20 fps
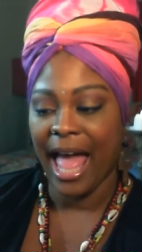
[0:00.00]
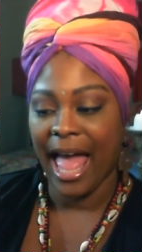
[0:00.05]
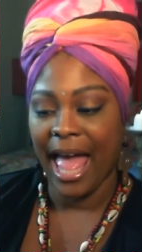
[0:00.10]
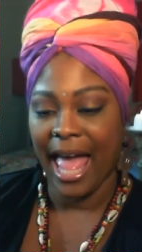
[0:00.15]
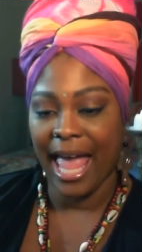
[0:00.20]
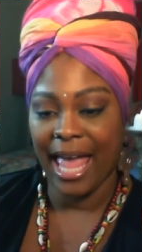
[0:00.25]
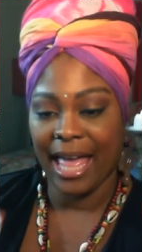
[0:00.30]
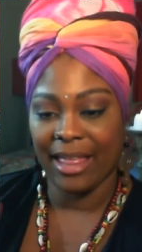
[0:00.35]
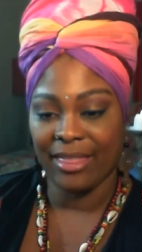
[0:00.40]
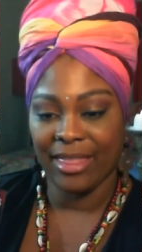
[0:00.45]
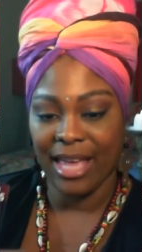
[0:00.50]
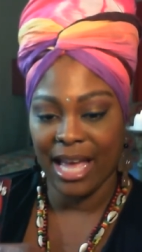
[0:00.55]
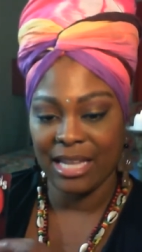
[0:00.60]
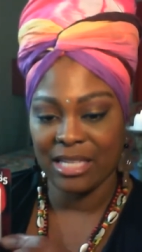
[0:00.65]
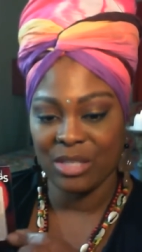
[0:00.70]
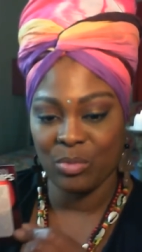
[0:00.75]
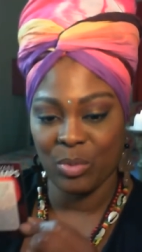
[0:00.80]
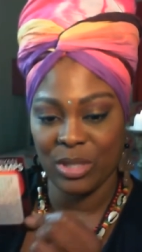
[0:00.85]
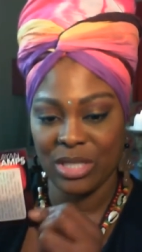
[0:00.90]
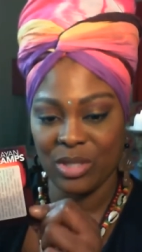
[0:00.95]
And
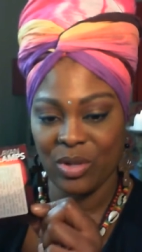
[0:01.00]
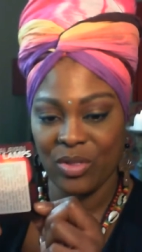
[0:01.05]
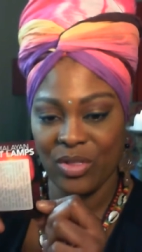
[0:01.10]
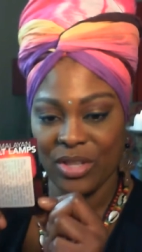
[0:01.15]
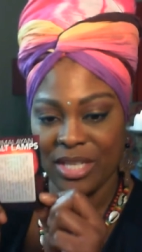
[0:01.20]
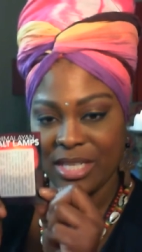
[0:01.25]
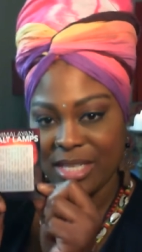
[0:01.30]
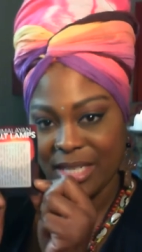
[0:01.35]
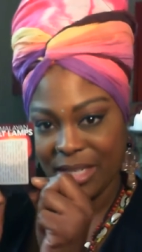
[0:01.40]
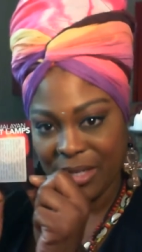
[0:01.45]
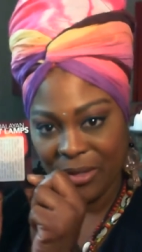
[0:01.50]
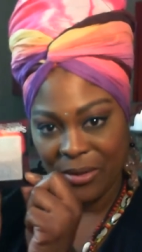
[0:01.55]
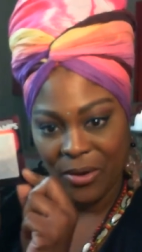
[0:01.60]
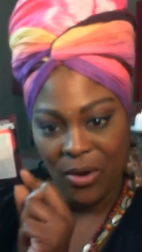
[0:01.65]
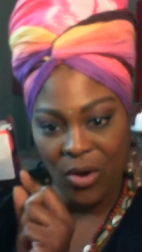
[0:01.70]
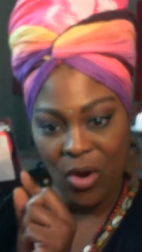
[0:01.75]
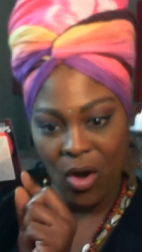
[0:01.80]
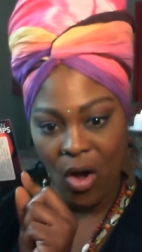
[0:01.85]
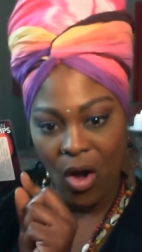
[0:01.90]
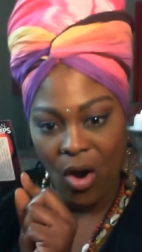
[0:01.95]
that's what's on this here
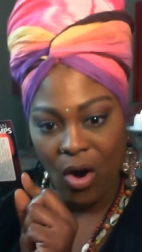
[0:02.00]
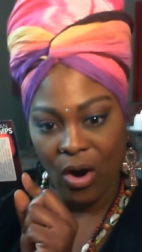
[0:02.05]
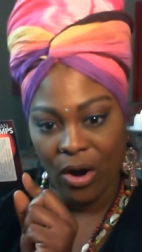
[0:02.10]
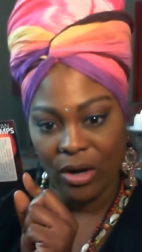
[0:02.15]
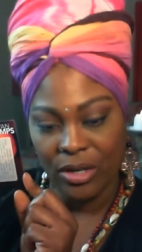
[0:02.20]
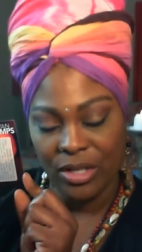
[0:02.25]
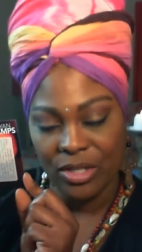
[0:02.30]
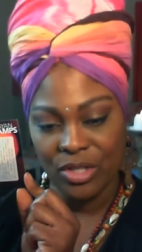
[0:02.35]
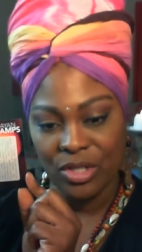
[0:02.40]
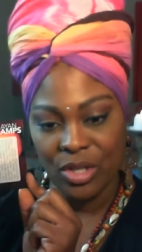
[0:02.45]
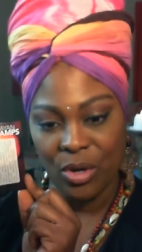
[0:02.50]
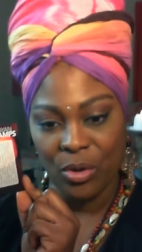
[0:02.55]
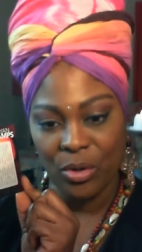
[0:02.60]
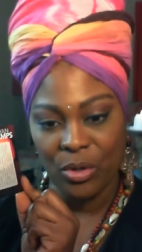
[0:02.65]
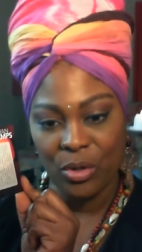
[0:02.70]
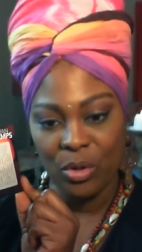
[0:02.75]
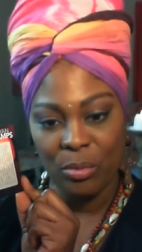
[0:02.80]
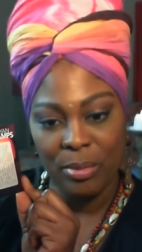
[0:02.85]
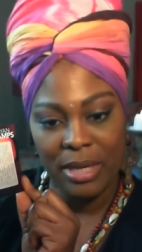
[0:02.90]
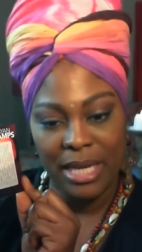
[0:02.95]
card. So
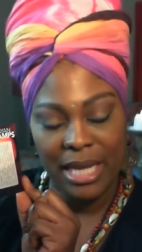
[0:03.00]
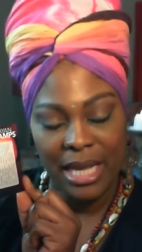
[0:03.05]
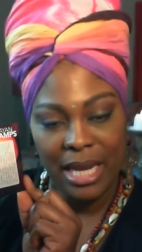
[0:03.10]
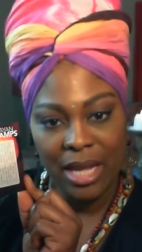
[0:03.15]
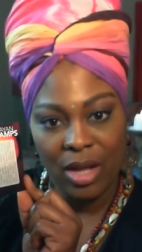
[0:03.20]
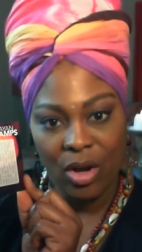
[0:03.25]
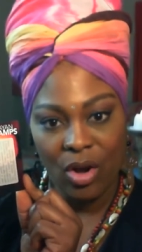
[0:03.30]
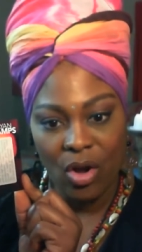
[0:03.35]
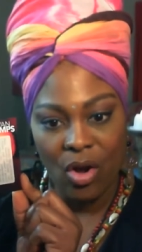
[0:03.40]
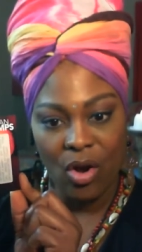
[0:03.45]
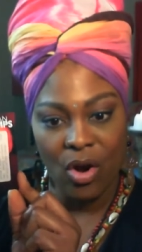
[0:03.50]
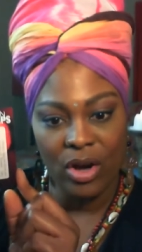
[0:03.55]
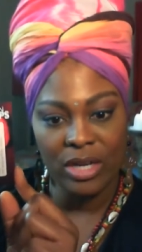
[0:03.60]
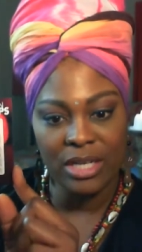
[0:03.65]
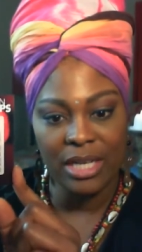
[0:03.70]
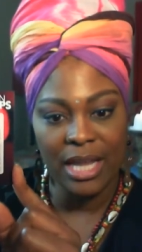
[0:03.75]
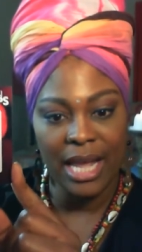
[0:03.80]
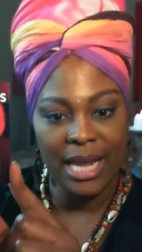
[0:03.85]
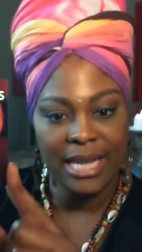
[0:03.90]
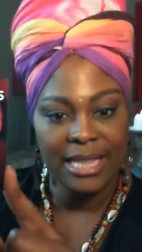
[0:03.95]
you'll be getting a
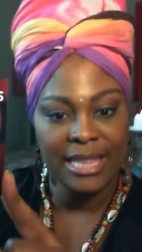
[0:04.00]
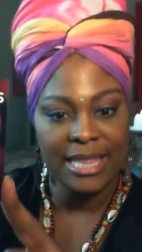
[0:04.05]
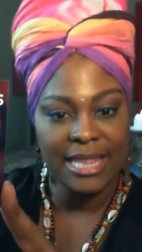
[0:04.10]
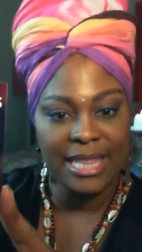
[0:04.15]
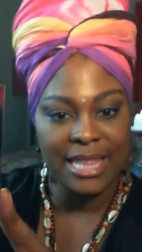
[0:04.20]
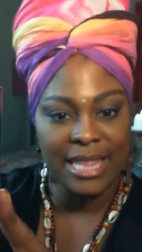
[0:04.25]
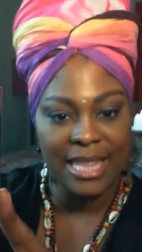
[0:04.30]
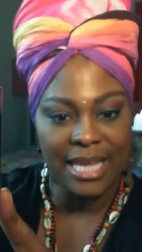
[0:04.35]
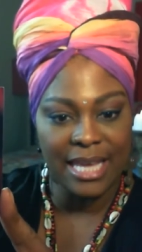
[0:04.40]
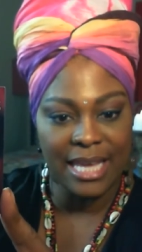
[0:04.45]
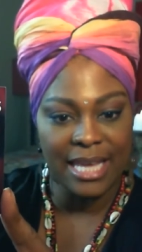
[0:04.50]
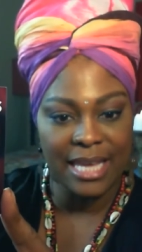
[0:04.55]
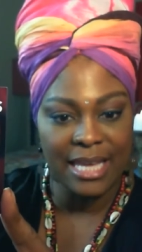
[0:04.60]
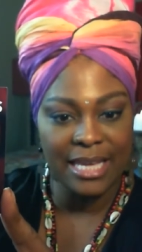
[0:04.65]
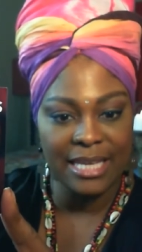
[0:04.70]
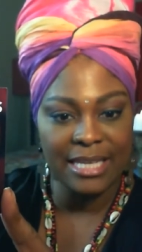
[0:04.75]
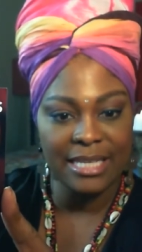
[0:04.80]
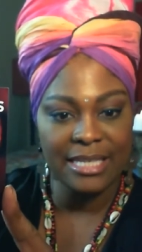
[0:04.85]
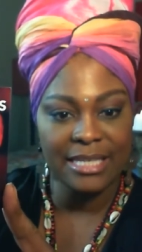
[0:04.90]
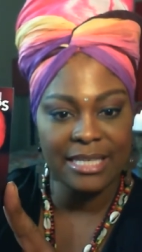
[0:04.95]
card like
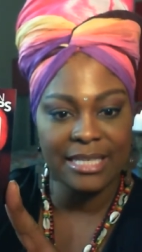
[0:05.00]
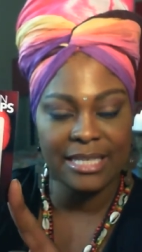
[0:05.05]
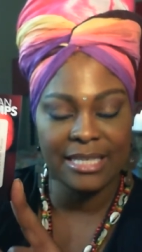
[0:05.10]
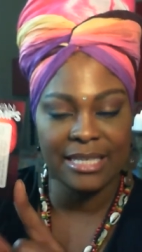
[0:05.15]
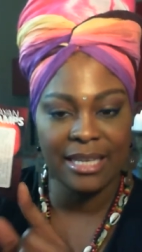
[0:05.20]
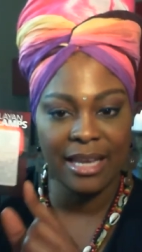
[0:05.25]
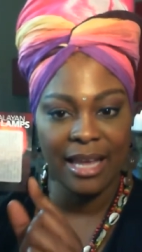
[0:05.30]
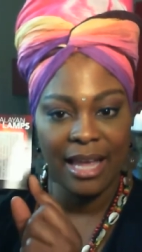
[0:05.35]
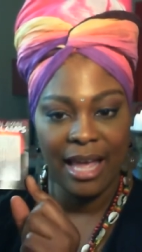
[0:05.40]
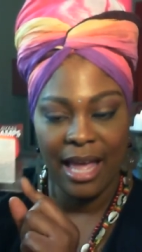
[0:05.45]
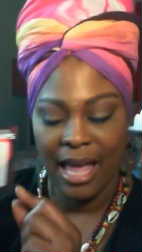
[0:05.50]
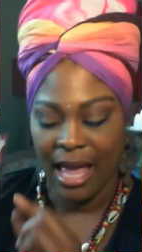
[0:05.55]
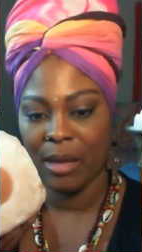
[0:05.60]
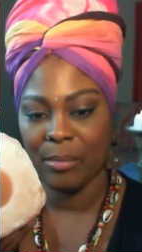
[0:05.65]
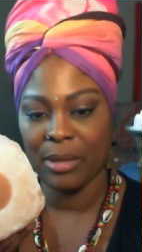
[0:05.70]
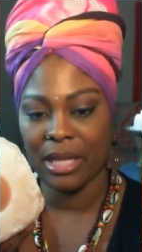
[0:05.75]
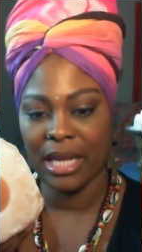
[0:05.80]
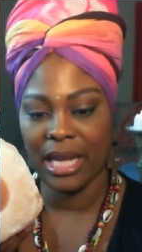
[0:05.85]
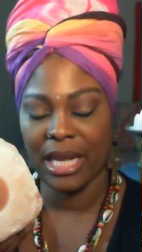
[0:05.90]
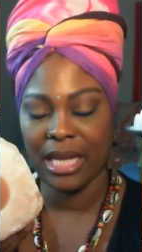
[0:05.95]
this.
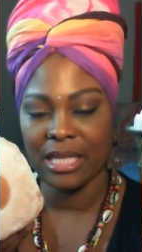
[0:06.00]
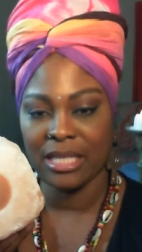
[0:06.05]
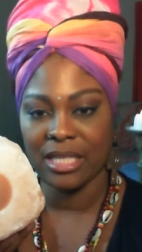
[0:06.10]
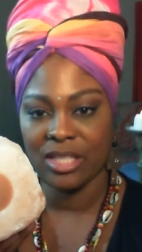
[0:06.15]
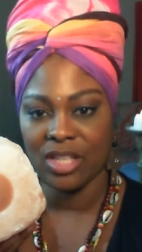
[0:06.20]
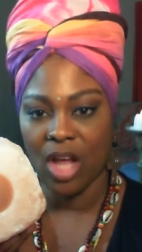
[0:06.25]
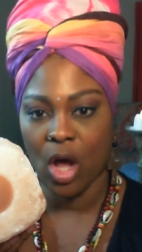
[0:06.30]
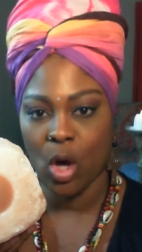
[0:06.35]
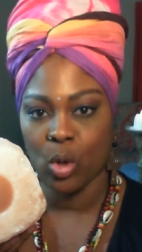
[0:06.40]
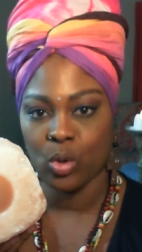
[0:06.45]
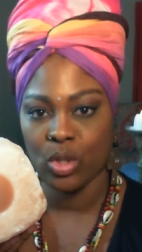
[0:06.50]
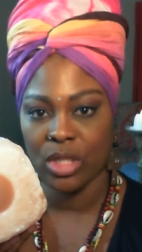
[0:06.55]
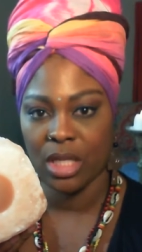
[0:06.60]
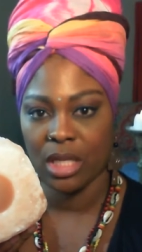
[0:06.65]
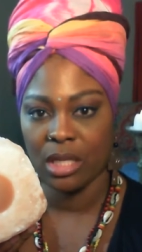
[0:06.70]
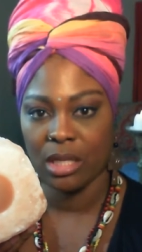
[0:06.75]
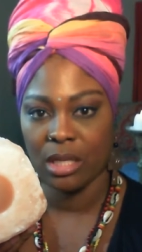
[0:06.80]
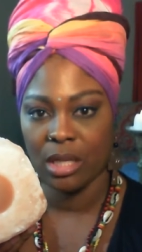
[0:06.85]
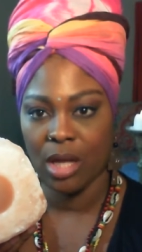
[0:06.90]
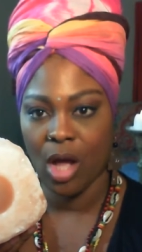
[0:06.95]
Himalayan salt
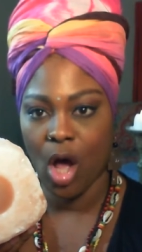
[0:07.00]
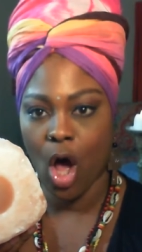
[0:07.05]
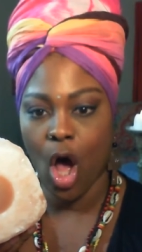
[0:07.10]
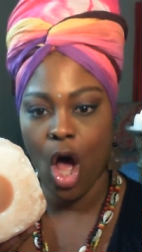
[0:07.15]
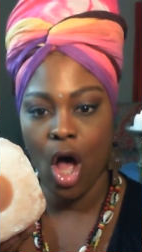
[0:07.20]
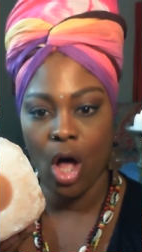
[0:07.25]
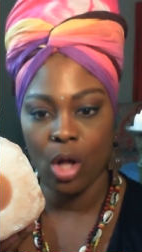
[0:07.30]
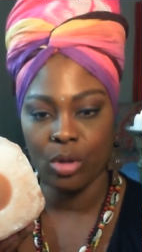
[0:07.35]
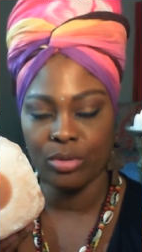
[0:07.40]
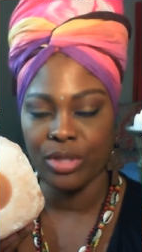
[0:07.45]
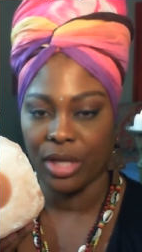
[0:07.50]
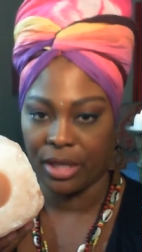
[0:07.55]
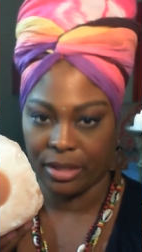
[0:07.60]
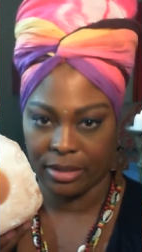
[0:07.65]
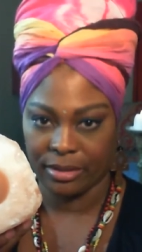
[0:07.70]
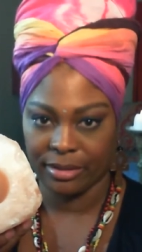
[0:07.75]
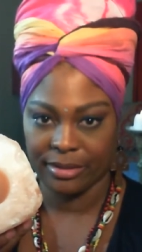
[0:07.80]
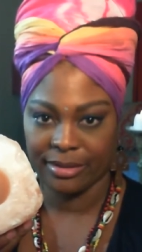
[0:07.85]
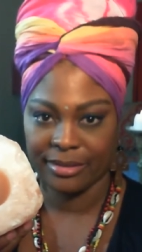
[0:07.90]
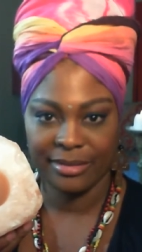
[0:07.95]

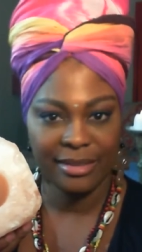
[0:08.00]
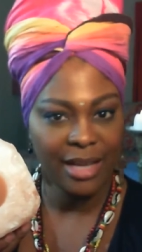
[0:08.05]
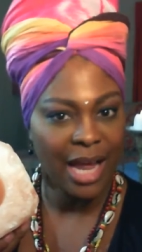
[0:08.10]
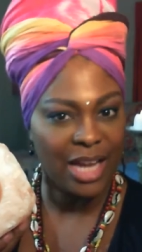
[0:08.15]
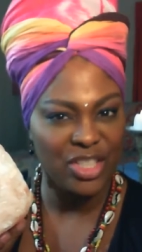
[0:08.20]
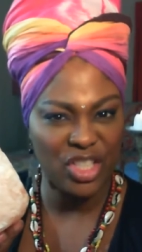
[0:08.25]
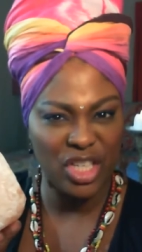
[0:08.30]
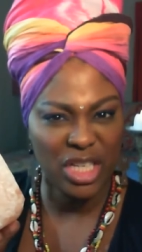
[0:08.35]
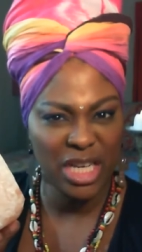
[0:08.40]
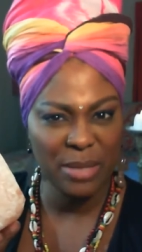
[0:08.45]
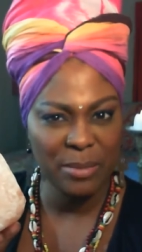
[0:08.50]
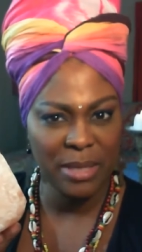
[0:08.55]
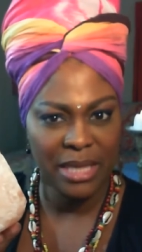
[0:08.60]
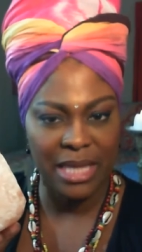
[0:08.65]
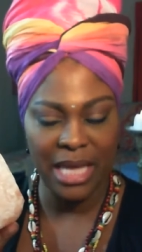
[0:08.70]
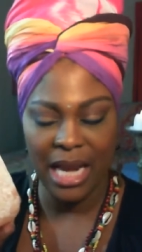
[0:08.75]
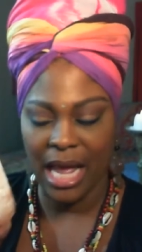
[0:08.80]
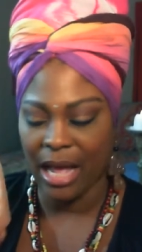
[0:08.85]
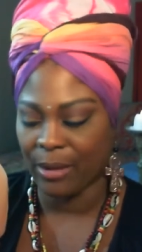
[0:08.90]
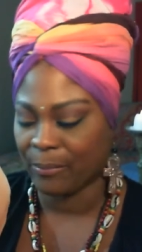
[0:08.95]
holder. Gosh, I couldn't even get
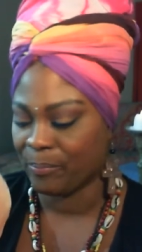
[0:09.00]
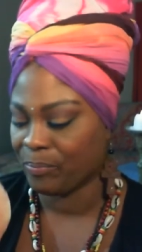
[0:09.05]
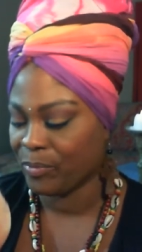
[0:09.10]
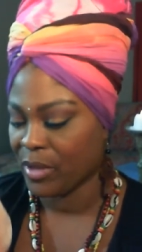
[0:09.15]
that out.